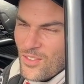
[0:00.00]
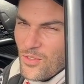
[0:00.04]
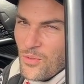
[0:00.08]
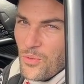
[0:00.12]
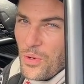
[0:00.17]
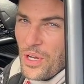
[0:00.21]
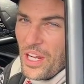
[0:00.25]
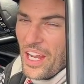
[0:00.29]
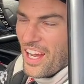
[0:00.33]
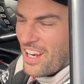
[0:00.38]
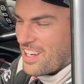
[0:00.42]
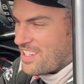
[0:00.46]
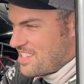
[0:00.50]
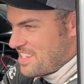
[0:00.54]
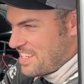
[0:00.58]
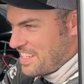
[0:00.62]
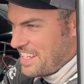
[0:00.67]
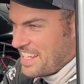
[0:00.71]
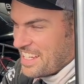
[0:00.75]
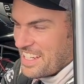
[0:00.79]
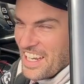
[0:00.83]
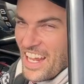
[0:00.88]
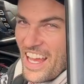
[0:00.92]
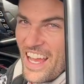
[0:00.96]
We got us to
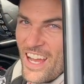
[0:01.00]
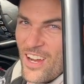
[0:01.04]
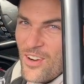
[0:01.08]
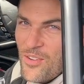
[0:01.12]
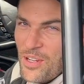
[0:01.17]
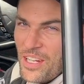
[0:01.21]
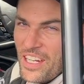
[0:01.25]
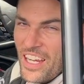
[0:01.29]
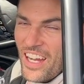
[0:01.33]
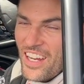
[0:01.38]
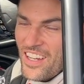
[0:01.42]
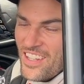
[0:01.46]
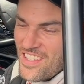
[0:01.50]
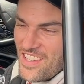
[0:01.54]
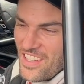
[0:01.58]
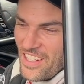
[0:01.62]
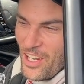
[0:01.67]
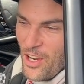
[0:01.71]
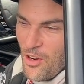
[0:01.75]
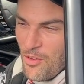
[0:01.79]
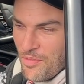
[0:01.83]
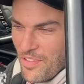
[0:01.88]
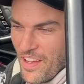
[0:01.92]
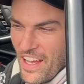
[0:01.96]
get down, we got us to
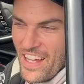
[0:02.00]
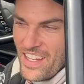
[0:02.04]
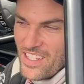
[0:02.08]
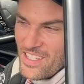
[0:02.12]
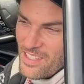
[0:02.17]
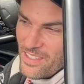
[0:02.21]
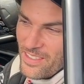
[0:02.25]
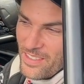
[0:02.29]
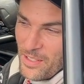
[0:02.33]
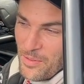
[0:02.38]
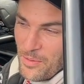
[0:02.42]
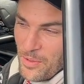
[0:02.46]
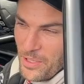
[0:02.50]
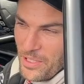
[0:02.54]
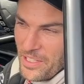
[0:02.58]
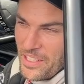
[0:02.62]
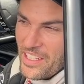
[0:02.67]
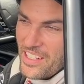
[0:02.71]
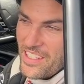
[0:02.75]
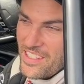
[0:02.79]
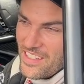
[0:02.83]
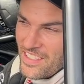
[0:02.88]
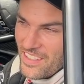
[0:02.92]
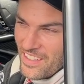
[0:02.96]
go faster, and then we're going to
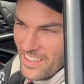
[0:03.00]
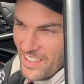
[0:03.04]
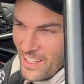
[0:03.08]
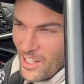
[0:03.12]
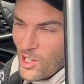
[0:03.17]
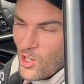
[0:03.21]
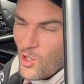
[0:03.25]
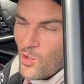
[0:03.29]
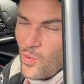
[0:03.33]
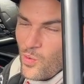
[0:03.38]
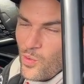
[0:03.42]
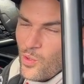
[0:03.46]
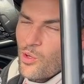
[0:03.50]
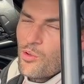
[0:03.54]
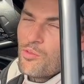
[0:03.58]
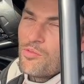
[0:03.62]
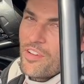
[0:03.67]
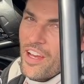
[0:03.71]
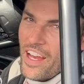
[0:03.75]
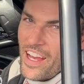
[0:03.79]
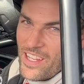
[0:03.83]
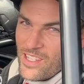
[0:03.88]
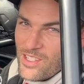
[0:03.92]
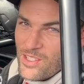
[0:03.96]
get us a... yeah, we
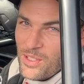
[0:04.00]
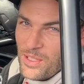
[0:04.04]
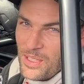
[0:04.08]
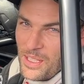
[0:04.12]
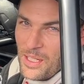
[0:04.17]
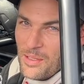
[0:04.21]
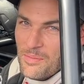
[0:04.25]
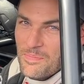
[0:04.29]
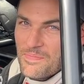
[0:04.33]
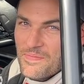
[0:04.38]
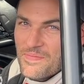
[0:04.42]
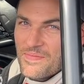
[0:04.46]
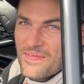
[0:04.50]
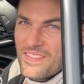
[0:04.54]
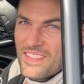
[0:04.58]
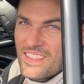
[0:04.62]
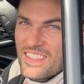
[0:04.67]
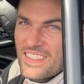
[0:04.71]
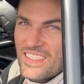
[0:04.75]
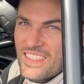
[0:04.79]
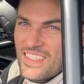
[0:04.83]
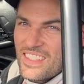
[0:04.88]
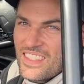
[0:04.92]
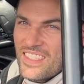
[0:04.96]
still have 3
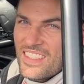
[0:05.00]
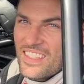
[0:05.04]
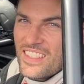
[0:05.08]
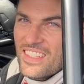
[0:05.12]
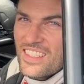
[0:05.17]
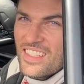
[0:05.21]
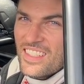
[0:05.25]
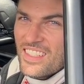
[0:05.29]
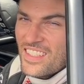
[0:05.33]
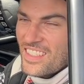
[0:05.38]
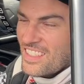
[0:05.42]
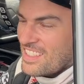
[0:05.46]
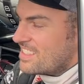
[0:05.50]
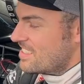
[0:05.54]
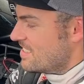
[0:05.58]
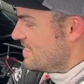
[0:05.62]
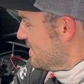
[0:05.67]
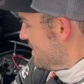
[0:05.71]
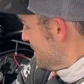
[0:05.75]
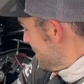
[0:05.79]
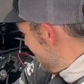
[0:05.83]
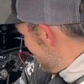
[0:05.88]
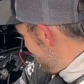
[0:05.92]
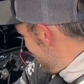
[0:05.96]
more clicks on the
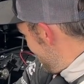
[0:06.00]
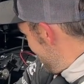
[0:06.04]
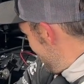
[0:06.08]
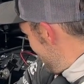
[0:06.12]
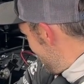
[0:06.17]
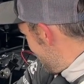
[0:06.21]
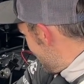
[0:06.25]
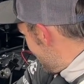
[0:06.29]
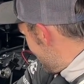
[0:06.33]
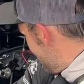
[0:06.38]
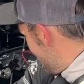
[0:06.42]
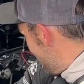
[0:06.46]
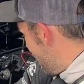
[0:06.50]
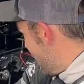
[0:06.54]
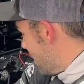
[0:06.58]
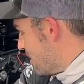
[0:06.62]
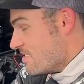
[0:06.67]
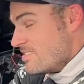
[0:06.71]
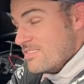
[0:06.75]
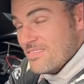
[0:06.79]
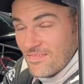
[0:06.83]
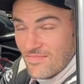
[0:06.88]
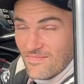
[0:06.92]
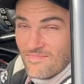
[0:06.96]
Nitrous
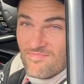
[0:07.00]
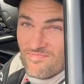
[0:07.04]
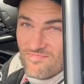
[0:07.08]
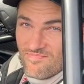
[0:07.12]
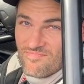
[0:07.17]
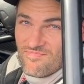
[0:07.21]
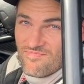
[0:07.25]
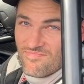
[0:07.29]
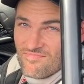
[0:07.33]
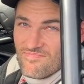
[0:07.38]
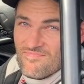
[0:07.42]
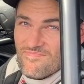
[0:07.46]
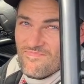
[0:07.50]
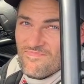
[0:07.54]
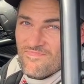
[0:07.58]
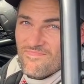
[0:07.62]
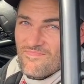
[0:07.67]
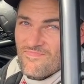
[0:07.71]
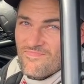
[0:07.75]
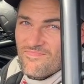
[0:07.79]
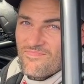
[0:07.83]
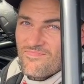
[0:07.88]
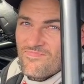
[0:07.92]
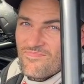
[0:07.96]
tune-ups. That was setting
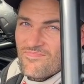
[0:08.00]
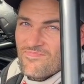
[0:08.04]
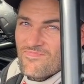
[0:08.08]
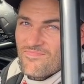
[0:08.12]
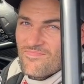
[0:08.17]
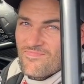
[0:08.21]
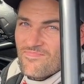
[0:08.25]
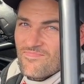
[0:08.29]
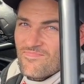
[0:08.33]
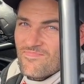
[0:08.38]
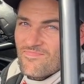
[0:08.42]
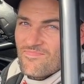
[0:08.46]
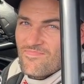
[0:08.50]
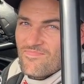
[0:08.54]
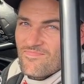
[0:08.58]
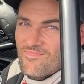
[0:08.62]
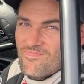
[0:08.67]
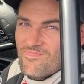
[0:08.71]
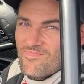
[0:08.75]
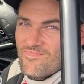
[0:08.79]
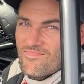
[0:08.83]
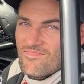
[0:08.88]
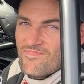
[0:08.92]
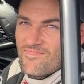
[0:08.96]
2 with the dump
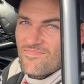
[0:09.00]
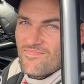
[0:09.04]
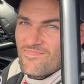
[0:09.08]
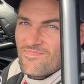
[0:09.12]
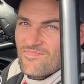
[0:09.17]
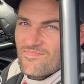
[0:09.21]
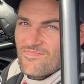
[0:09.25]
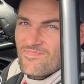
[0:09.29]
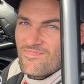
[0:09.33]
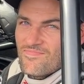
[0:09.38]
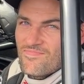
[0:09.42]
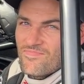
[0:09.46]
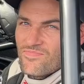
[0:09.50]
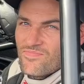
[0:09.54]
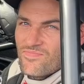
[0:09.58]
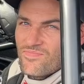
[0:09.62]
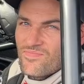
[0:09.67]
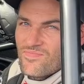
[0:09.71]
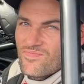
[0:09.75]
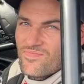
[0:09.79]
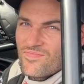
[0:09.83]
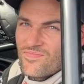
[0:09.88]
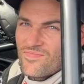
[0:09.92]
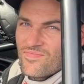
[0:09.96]

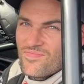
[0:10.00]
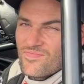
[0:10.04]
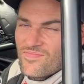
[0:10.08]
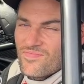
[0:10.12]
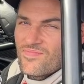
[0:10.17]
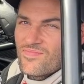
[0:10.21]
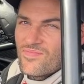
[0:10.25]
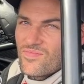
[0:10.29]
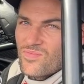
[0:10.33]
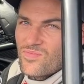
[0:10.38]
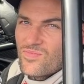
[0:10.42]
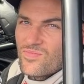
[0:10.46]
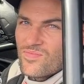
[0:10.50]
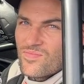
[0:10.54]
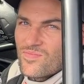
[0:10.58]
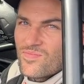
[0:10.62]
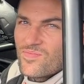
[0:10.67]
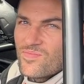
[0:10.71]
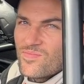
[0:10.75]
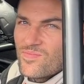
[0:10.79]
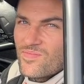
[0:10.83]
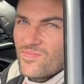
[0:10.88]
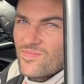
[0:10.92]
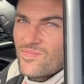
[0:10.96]
enabled. So
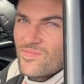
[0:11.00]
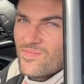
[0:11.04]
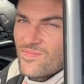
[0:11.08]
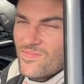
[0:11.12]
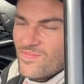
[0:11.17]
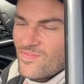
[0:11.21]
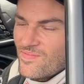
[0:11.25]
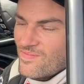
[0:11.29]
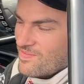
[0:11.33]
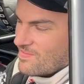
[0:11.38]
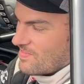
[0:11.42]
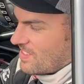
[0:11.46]
let's go.